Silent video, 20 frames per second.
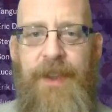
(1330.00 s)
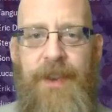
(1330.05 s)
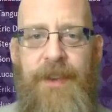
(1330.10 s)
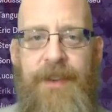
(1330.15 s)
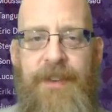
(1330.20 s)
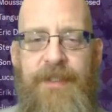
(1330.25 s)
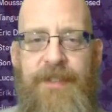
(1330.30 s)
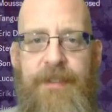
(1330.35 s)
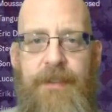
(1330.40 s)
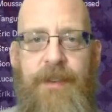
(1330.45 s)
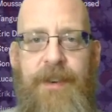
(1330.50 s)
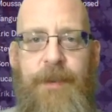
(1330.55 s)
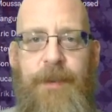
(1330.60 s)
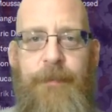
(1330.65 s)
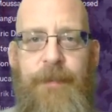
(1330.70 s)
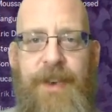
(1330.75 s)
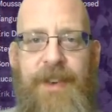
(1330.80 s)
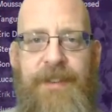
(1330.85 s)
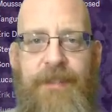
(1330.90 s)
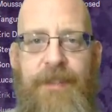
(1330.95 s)
Sirkin
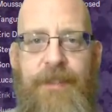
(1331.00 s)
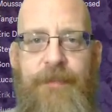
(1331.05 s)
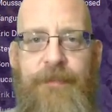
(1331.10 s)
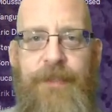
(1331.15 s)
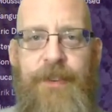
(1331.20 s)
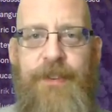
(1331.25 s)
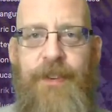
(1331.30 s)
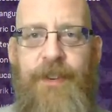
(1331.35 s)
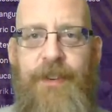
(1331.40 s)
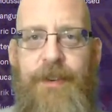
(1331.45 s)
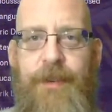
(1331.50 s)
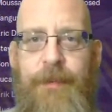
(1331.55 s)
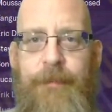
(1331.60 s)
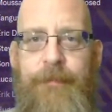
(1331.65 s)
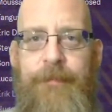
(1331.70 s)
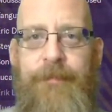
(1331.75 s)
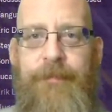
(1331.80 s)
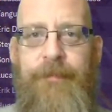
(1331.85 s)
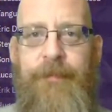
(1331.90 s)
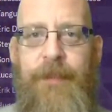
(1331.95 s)
with a throw in for Tottenham.
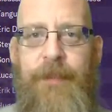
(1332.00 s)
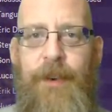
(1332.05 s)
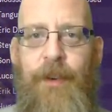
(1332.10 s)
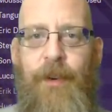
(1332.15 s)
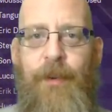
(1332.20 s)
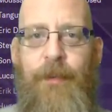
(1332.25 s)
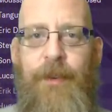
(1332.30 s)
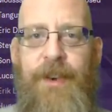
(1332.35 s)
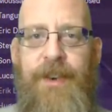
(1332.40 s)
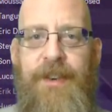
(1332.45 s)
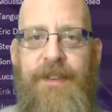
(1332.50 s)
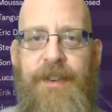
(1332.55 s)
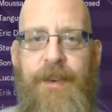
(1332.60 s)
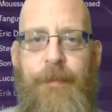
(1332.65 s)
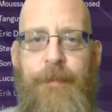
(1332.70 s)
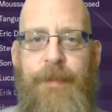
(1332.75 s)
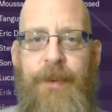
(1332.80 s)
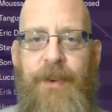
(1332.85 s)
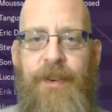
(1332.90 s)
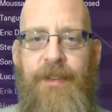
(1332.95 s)
Long one into the
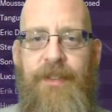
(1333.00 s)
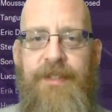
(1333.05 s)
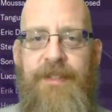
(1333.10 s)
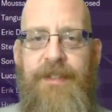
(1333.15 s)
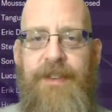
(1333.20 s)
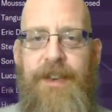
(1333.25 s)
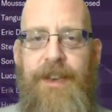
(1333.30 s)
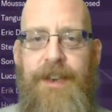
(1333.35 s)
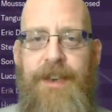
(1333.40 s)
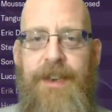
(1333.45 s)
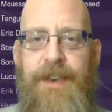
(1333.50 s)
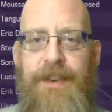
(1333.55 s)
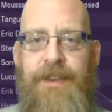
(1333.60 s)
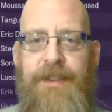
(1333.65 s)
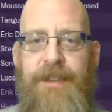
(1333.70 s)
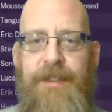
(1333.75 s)
box. Cleared.